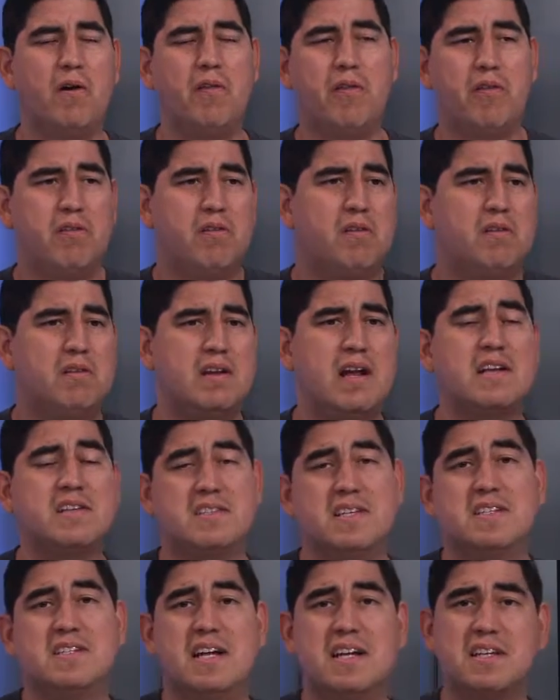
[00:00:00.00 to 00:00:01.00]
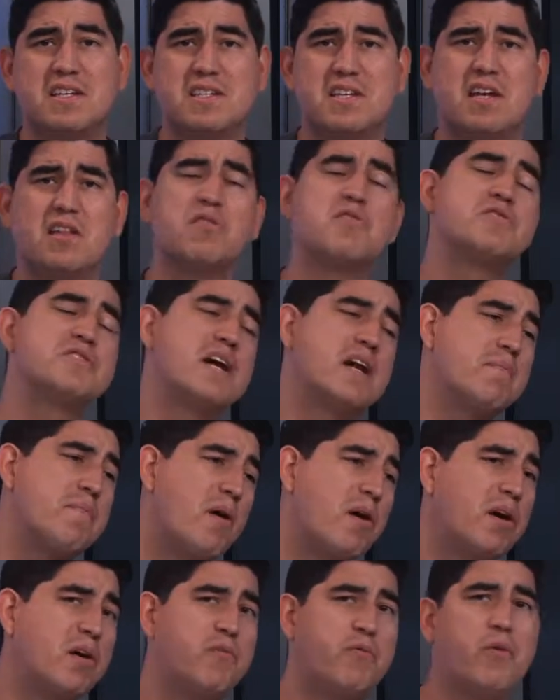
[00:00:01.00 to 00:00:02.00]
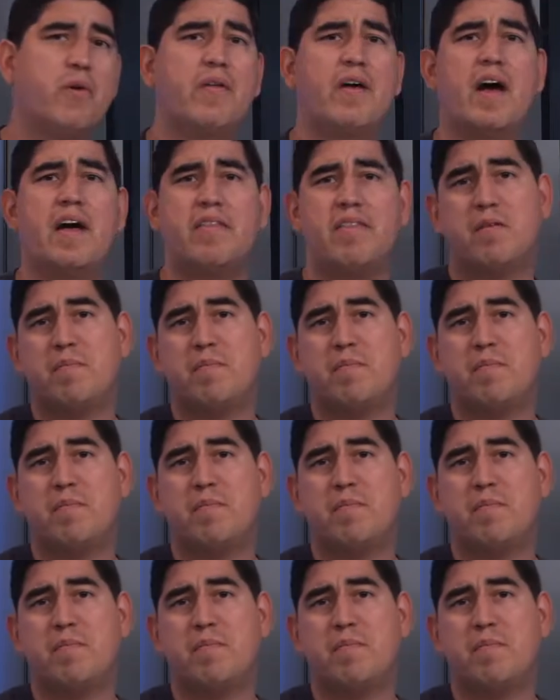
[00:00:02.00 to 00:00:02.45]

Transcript: Although that's not to say there's not a market for that.